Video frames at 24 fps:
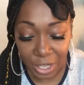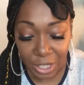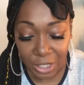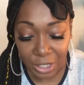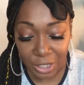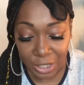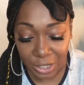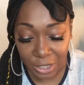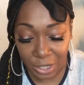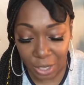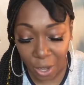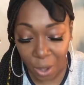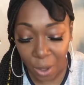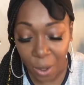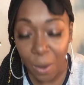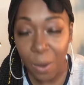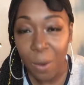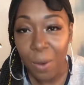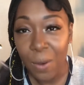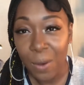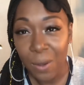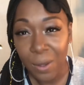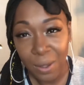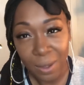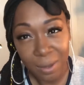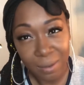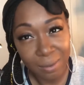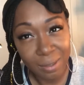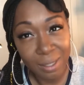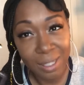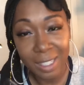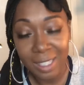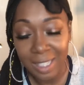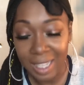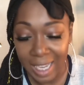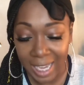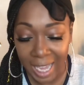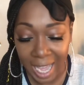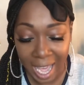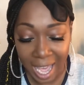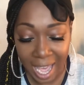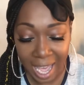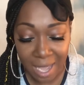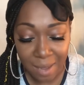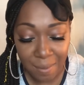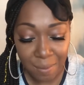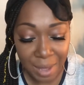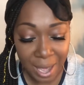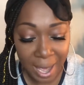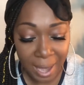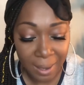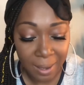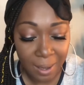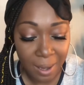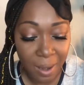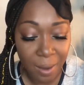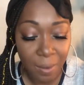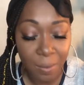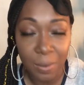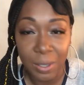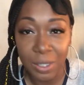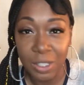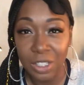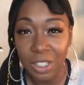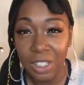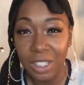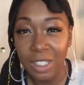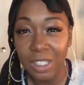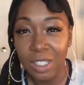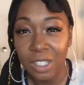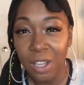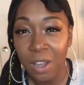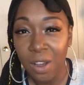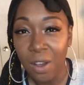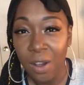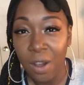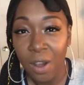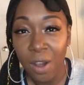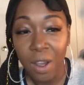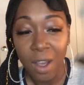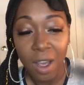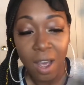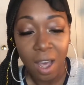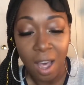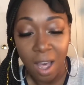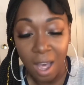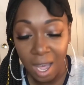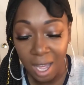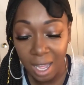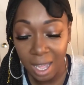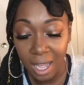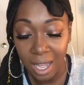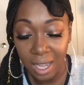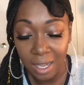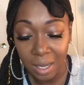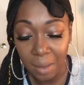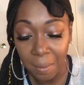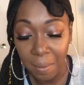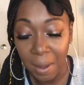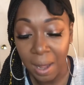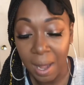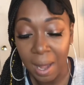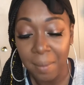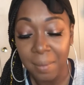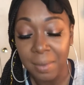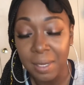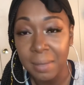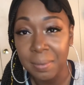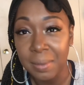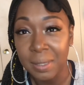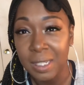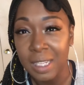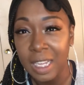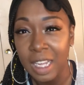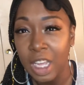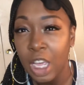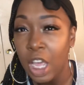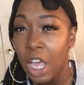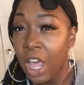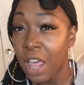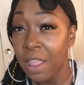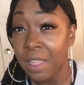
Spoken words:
So good thing I had backup, which is a ColourPop lipstick.